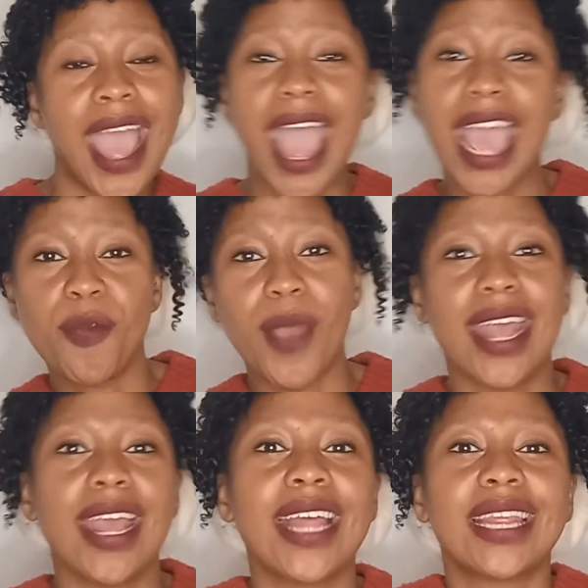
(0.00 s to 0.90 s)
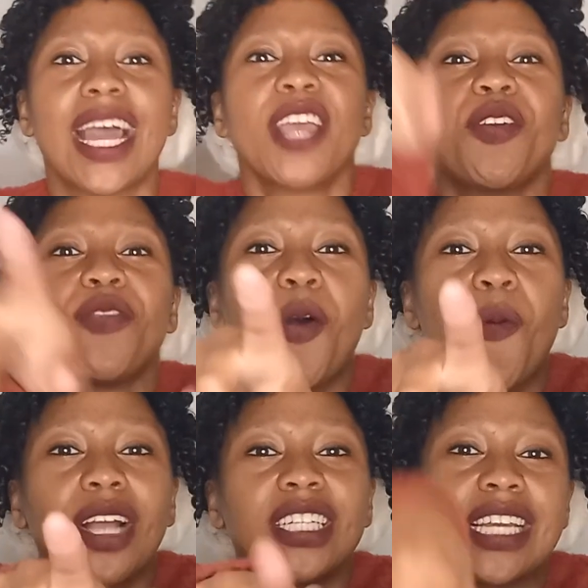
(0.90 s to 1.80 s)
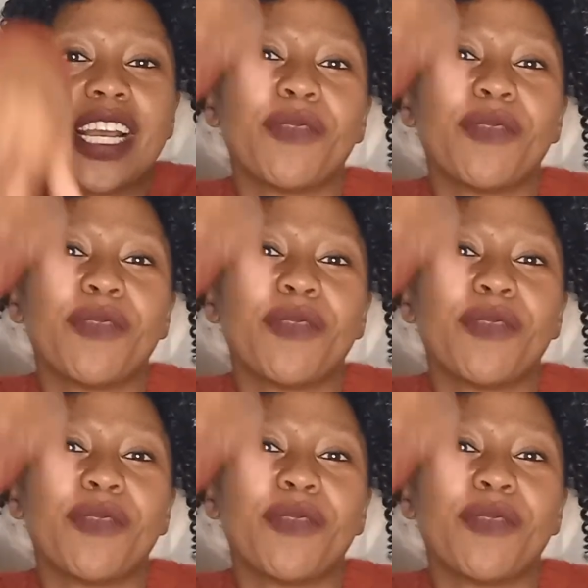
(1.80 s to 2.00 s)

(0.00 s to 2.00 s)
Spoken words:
Anyway, thank you for watching.